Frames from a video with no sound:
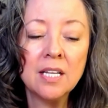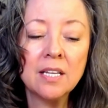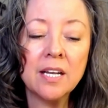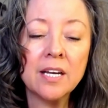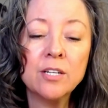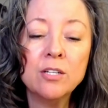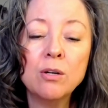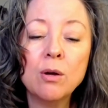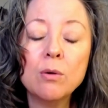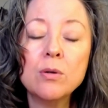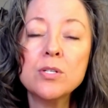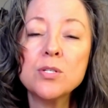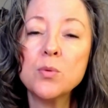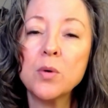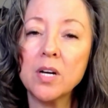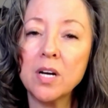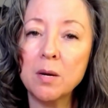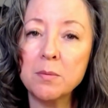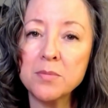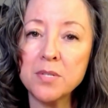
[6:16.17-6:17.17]
like, notice
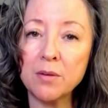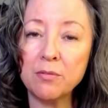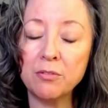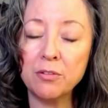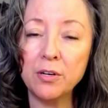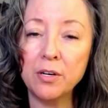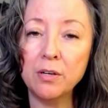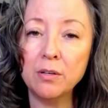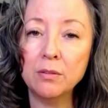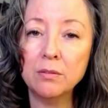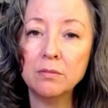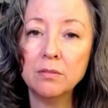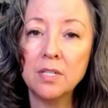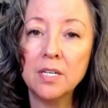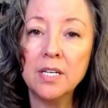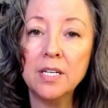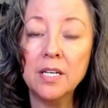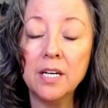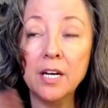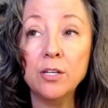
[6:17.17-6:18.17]
what comes up for you
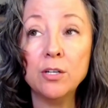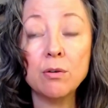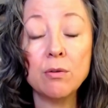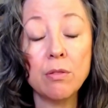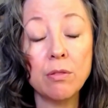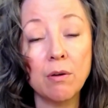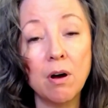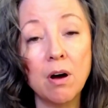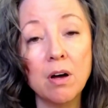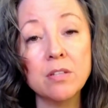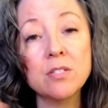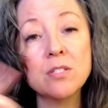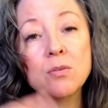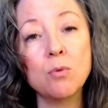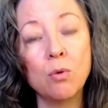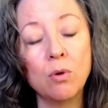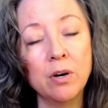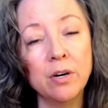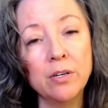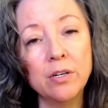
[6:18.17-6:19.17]
in your thoughts
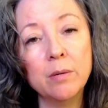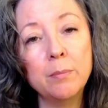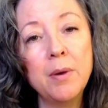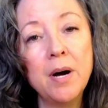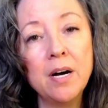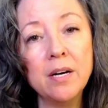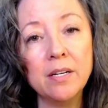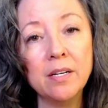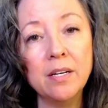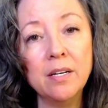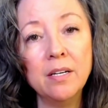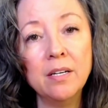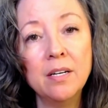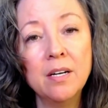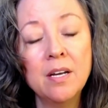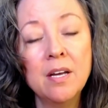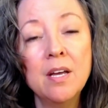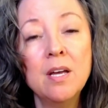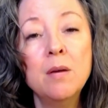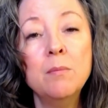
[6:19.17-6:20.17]
or in your body.
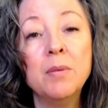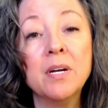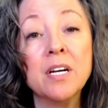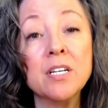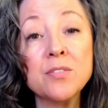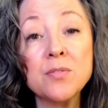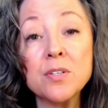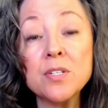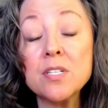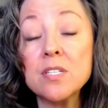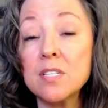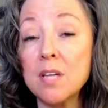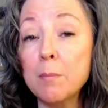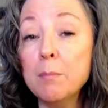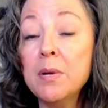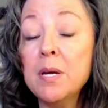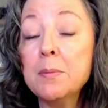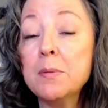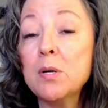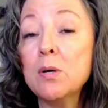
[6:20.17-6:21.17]
Because for some
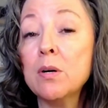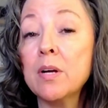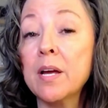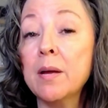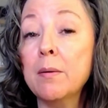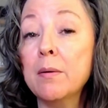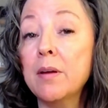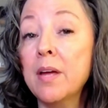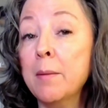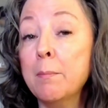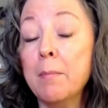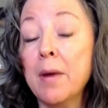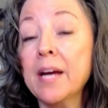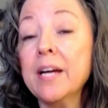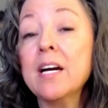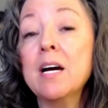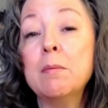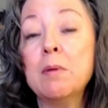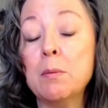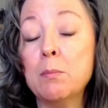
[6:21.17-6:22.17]
people, it
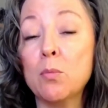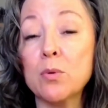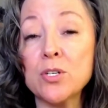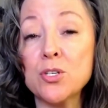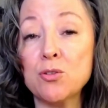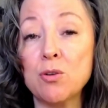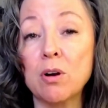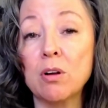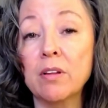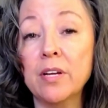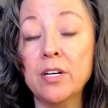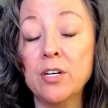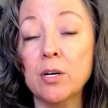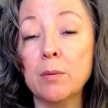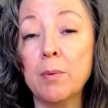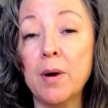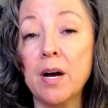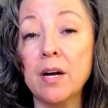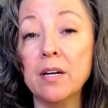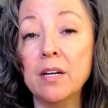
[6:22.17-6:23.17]
might come up more strongly in your
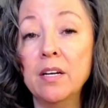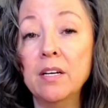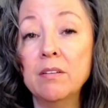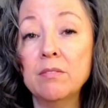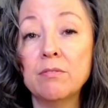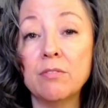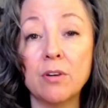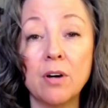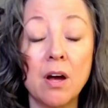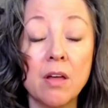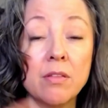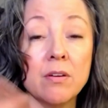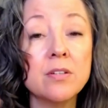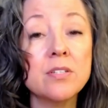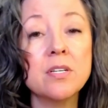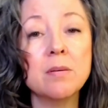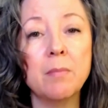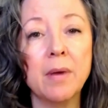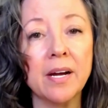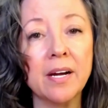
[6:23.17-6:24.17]
body. For
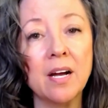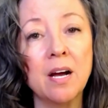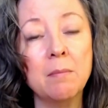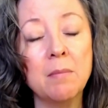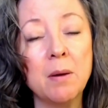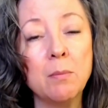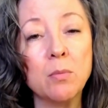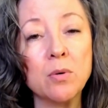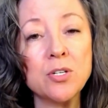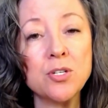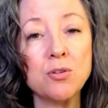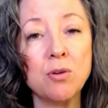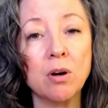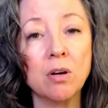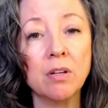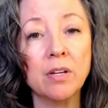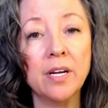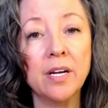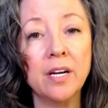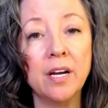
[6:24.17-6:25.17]
others, it might come up more
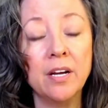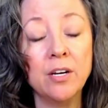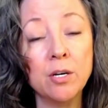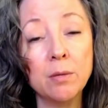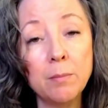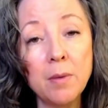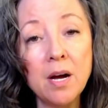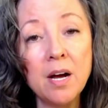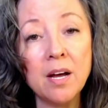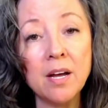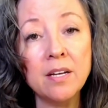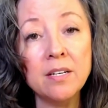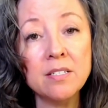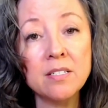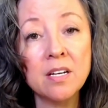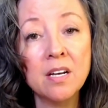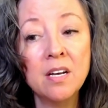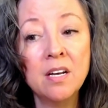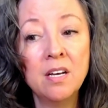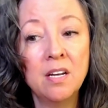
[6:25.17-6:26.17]
strongly in your
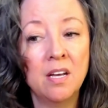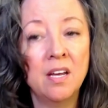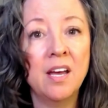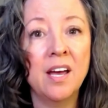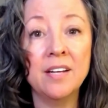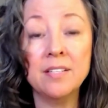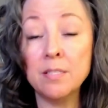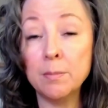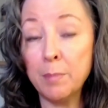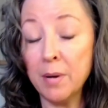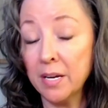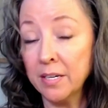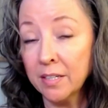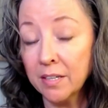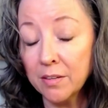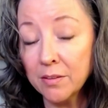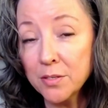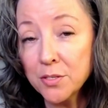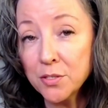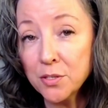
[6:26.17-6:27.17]
mind. And
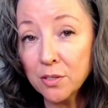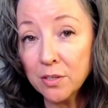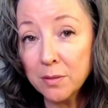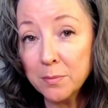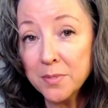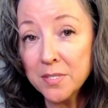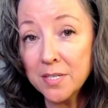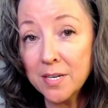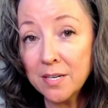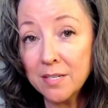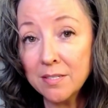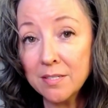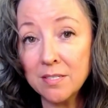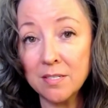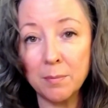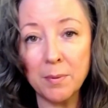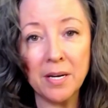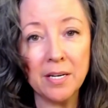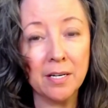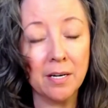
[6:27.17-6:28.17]
depending on the circumstance,
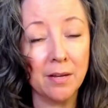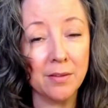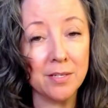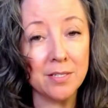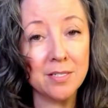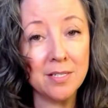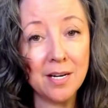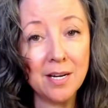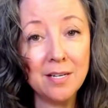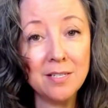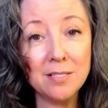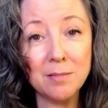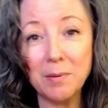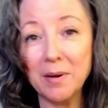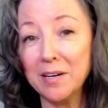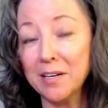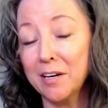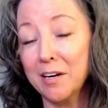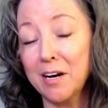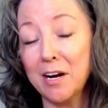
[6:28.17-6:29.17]
depending on the day,
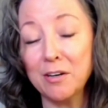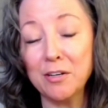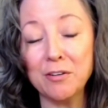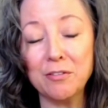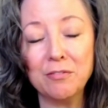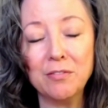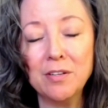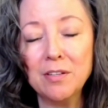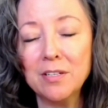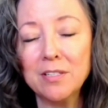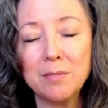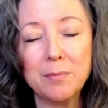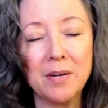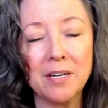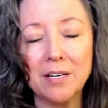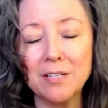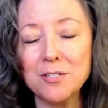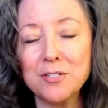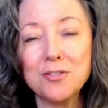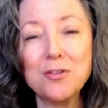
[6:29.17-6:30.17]
depending on how you're feeling,
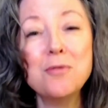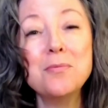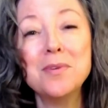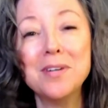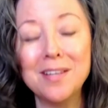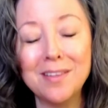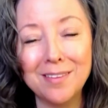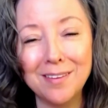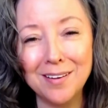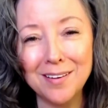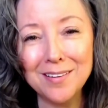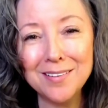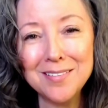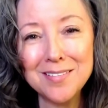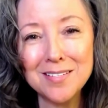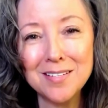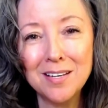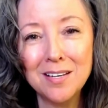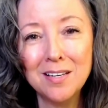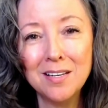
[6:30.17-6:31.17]
depending on so many
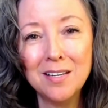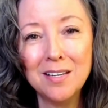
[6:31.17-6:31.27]
things,